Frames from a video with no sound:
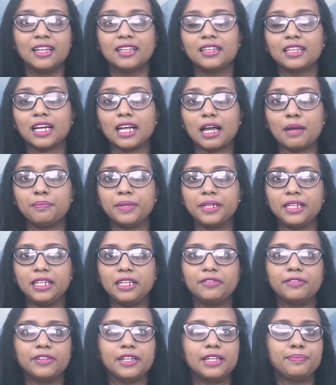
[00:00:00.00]
The
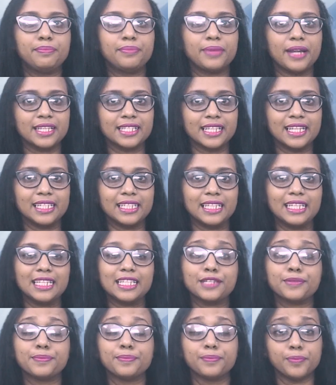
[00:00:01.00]
company will present
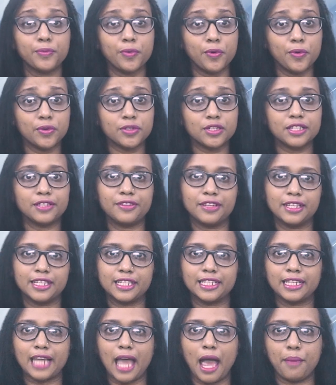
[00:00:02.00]
its most
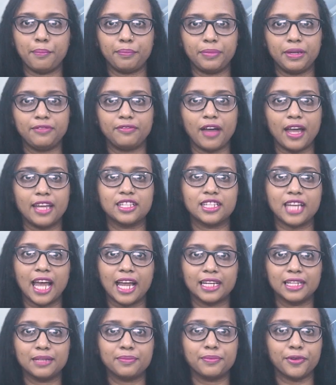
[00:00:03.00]
recent Amplify
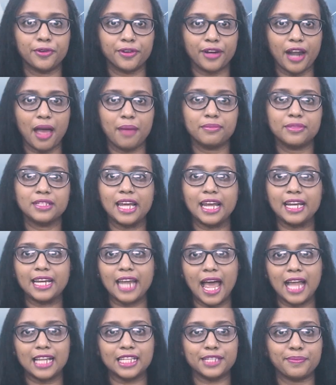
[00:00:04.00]
channel program
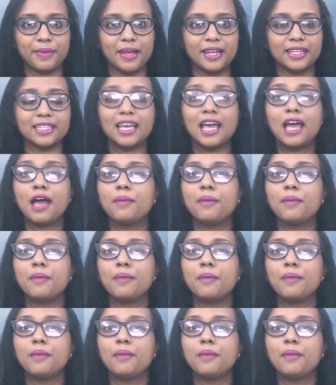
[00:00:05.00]
enhancements,